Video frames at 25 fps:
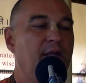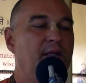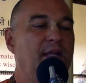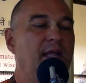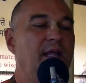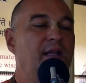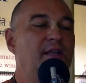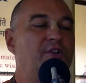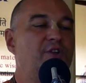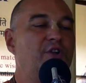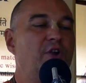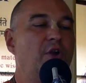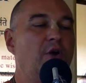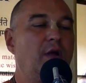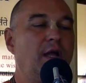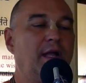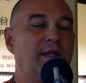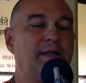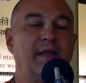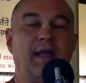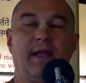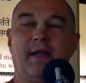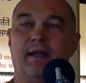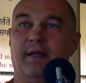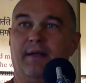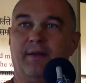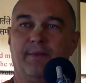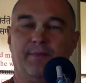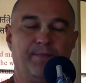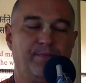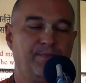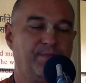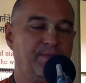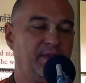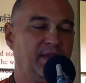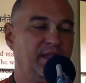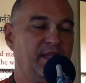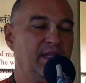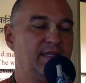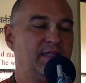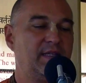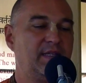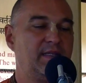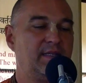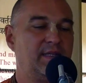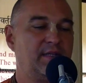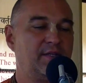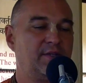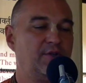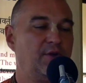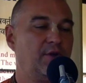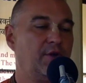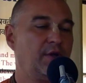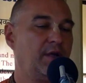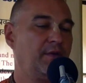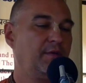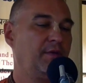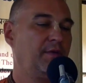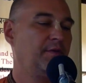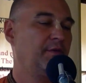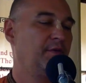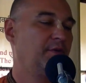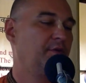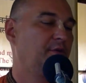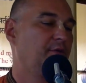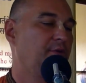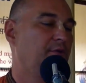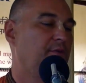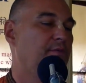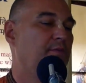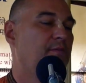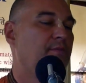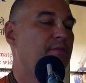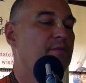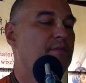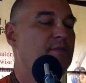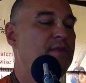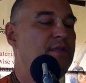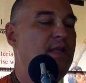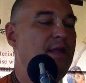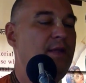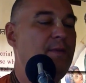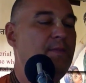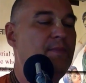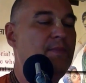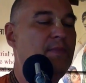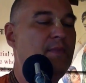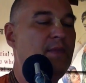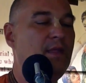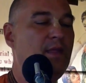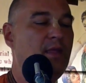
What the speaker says: then shloka 10. This is the shloka we want to see.